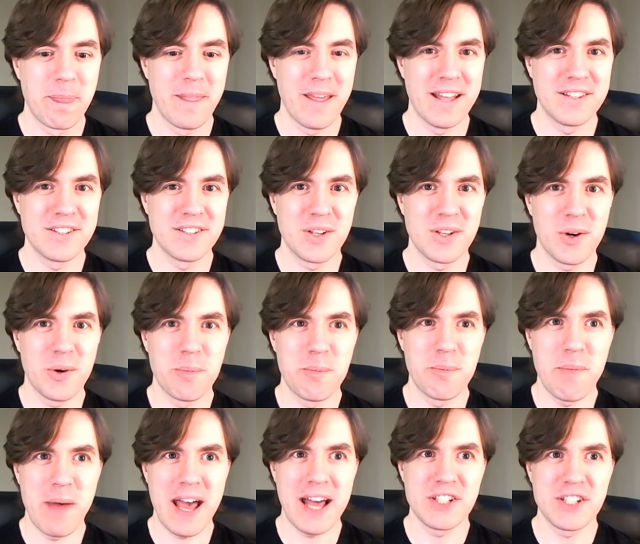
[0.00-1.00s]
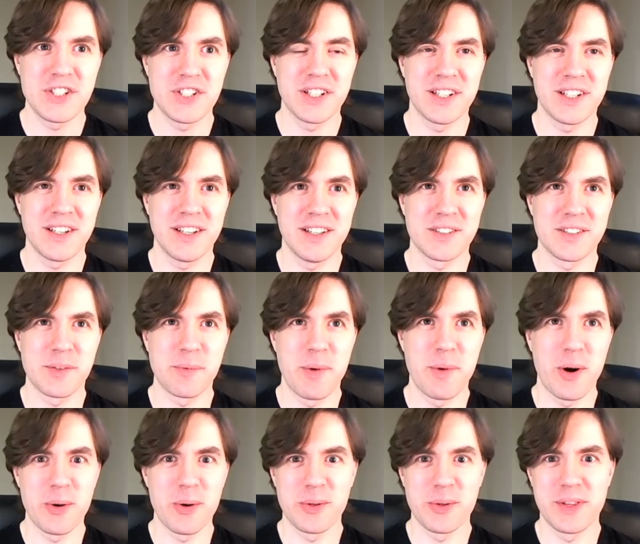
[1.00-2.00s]
And so Magit is a
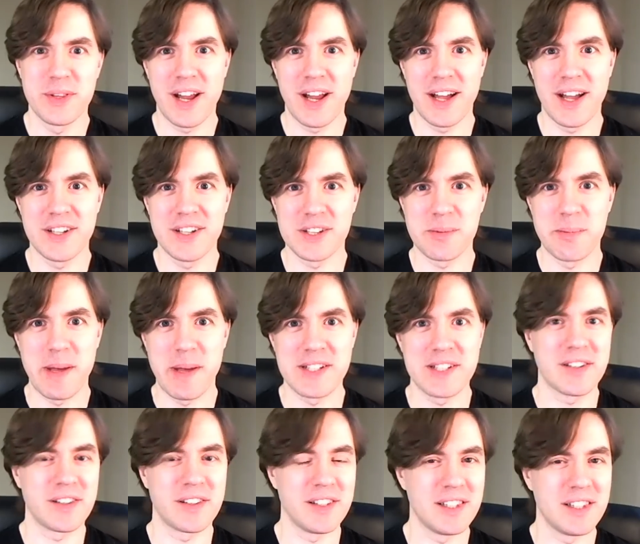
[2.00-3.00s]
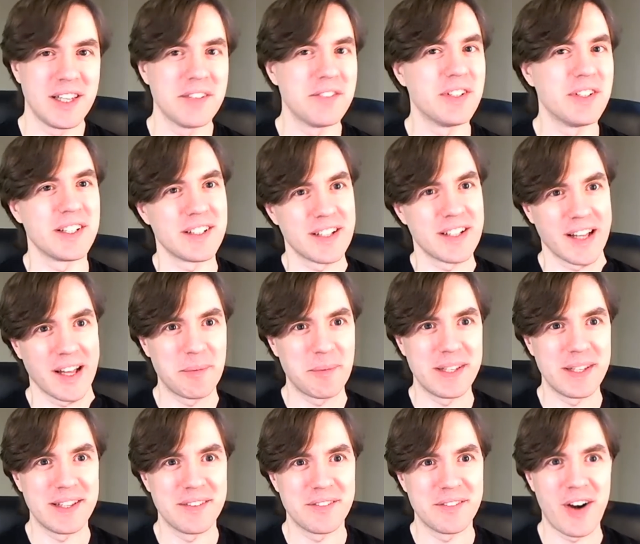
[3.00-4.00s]
mode that I just basically live in. I
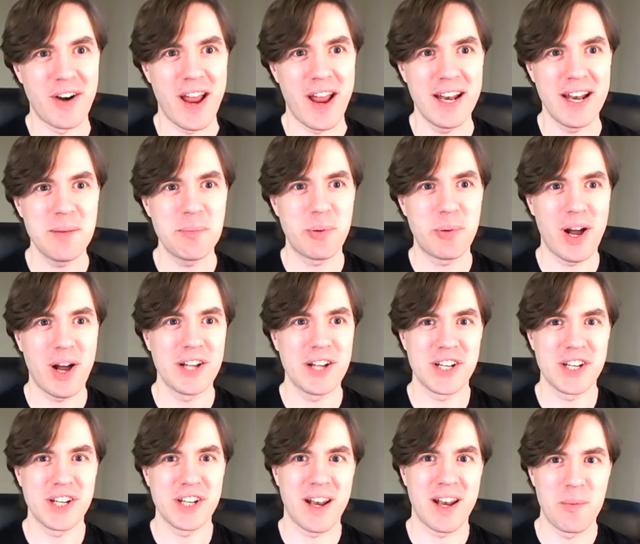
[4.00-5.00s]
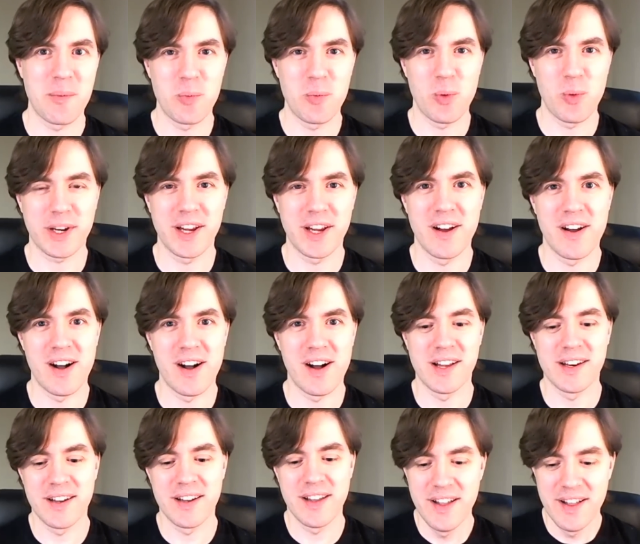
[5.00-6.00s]
mean, ah. for any project that I'm working
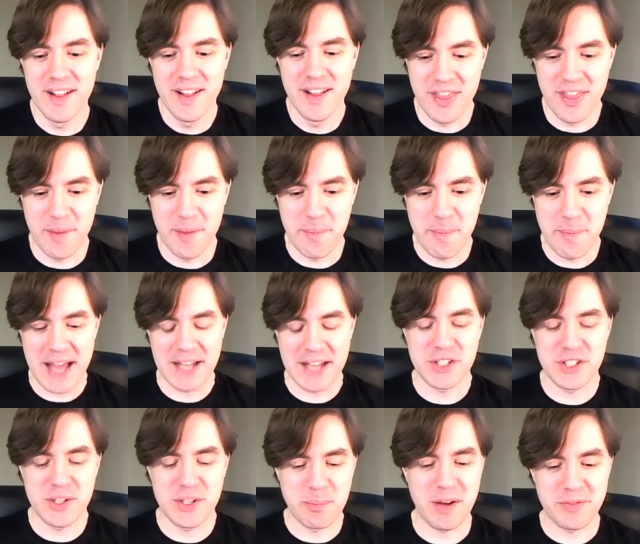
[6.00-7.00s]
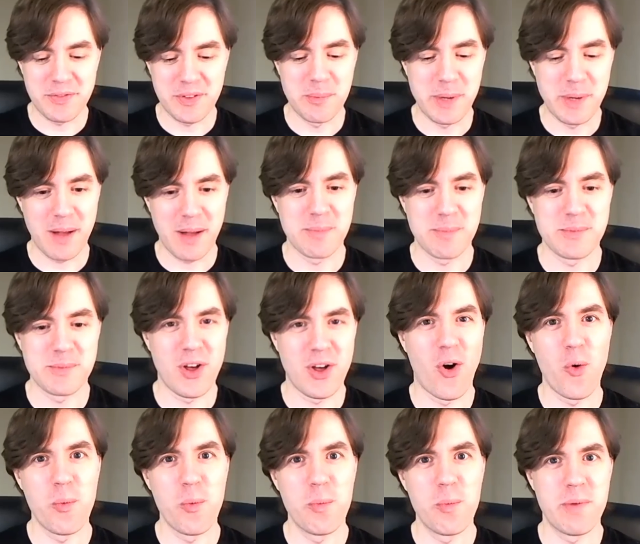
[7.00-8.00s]
on, the Magit buffer becomes the
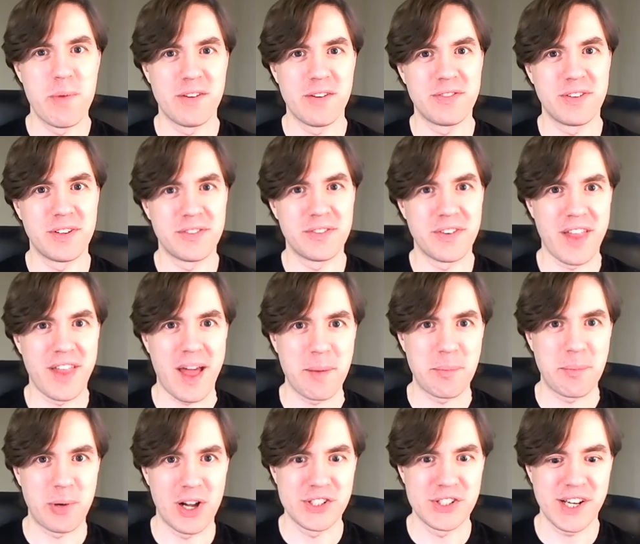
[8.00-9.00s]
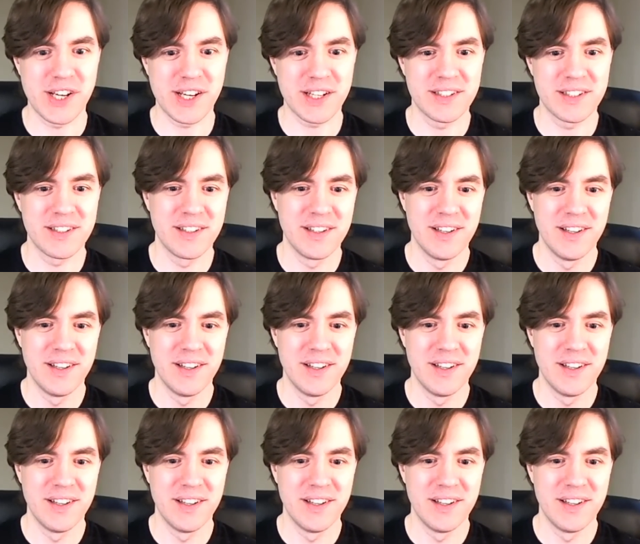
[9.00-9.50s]
home buffer for that project.